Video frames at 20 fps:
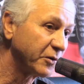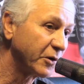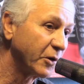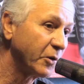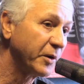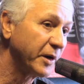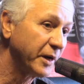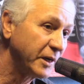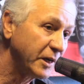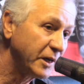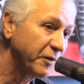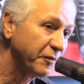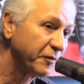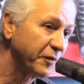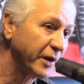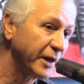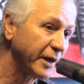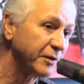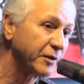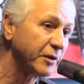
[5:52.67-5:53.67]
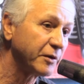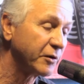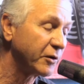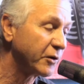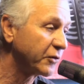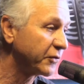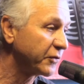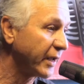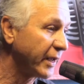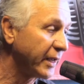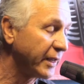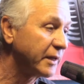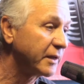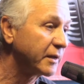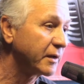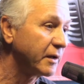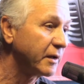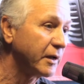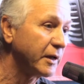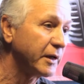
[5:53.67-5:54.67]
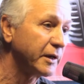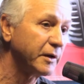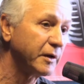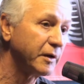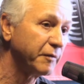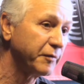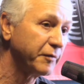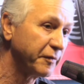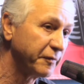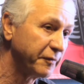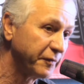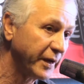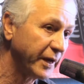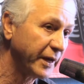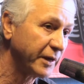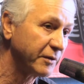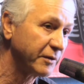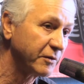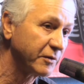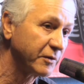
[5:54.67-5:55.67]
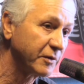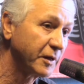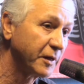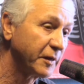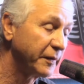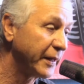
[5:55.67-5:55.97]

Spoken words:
So in the event that there's any kind of event